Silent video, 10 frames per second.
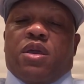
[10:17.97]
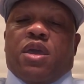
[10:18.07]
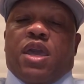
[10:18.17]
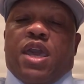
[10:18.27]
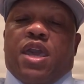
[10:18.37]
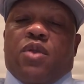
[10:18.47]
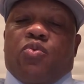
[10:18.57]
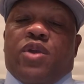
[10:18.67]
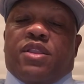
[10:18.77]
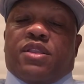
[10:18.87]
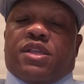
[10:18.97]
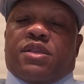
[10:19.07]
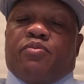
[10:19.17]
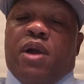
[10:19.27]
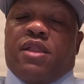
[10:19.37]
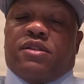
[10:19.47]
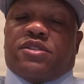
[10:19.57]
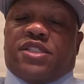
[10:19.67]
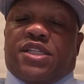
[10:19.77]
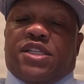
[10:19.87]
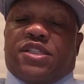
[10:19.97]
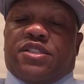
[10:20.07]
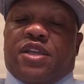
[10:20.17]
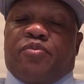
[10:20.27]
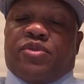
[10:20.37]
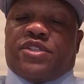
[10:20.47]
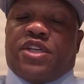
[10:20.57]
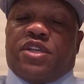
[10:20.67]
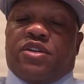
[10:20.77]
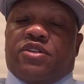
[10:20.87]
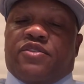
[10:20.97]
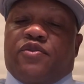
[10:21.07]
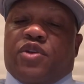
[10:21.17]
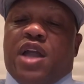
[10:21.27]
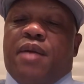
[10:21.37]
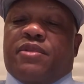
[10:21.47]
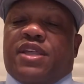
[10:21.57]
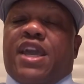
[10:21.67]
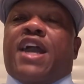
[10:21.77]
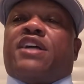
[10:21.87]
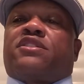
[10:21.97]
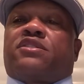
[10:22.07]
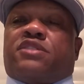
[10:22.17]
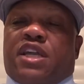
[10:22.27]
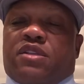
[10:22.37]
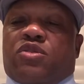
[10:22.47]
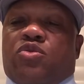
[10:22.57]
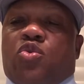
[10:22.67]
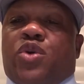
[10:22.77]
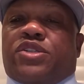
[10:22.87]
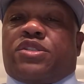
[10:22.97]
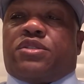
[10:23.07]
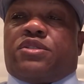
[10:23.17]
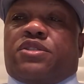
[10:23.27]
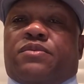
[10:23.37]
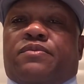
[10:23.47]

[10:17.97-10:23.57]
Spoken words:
and written policies and procedures for commonly asked technical questions.